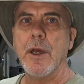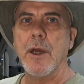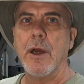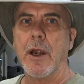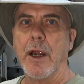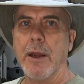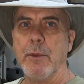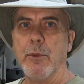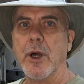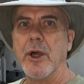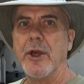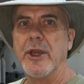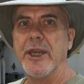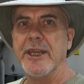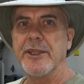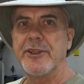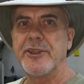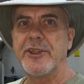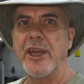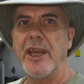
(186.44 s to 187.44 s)
All right, well,
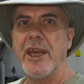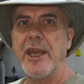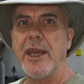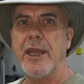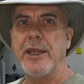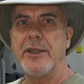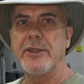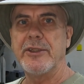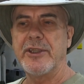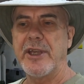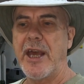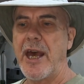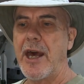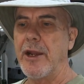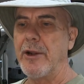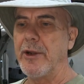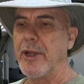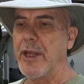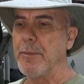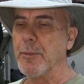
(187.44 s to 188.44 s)
it's a
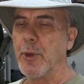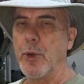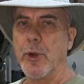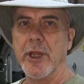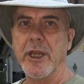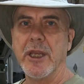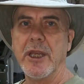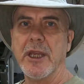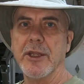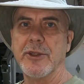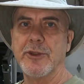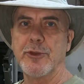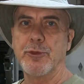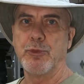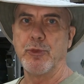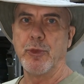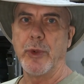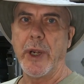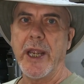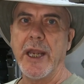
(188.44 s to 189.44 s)
Saturday morning. It's
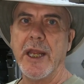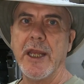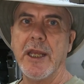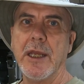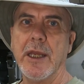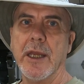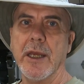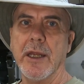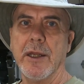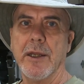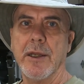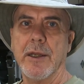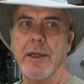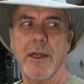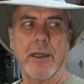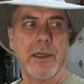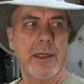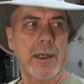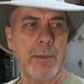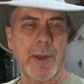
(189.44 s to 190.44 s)
raining and
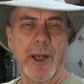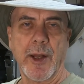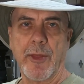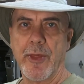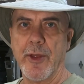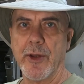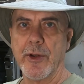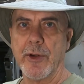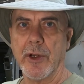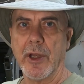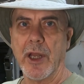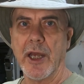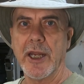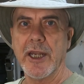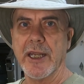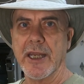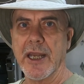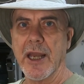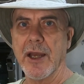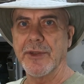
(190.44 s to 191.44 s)
a little bit of thunder and
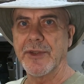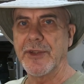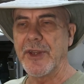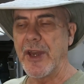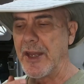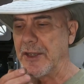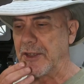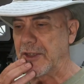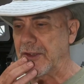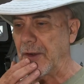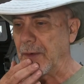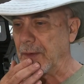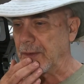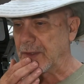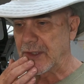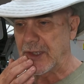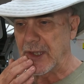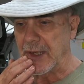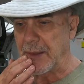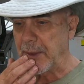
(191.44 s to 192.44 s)
lightning outside, so
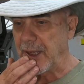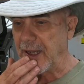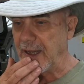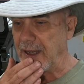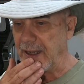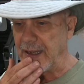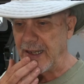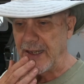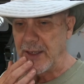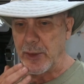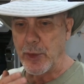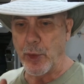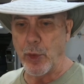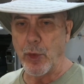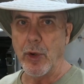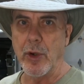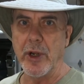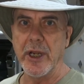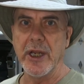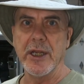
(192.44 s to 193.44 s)
it's going to be an
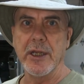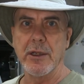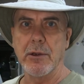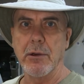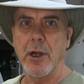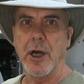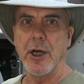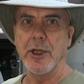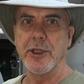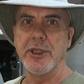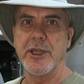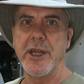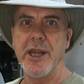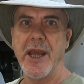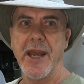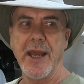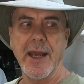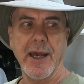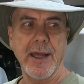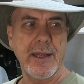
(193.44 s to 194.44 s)
indoor in the garage
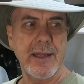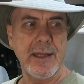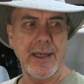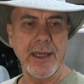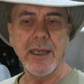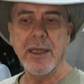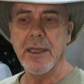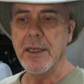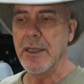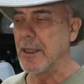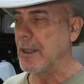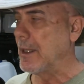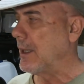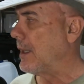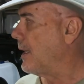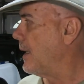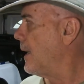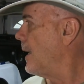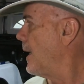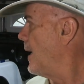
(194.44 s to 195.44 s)
day, I think.
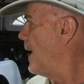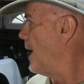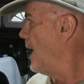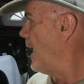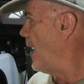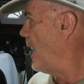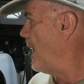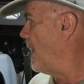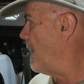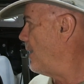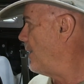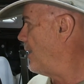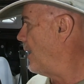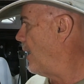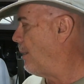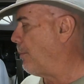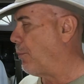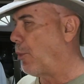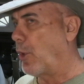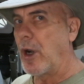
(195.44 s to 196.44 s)
And
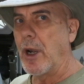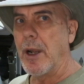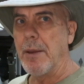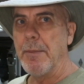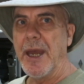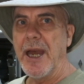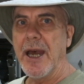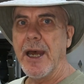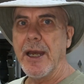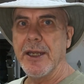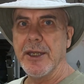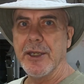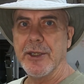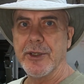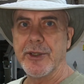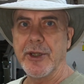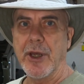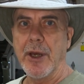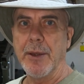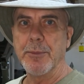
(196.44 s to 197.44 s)
um, where I'm at
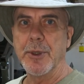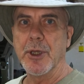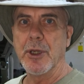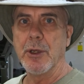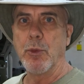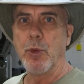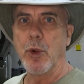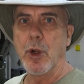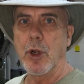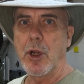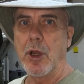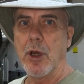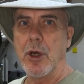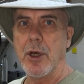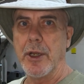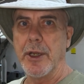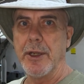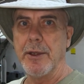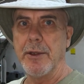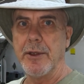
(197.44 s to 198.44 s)
is I'm going to work
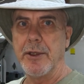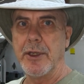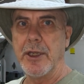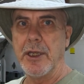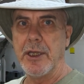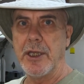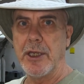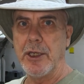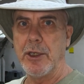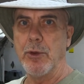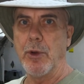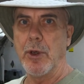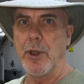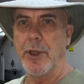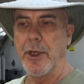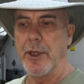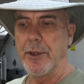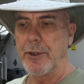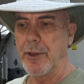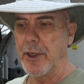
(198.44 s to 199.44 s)
on, continue on
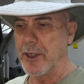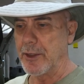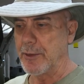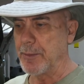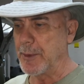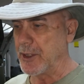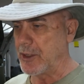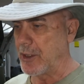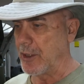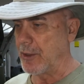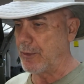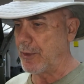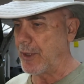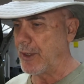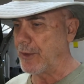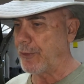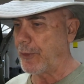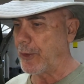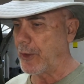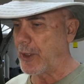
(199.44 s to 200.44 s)
the transmission and
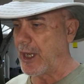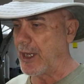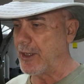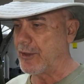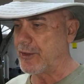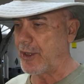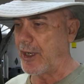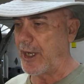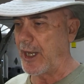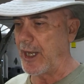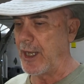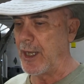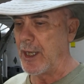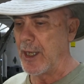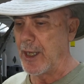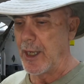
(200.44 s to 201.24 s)
transfer case today.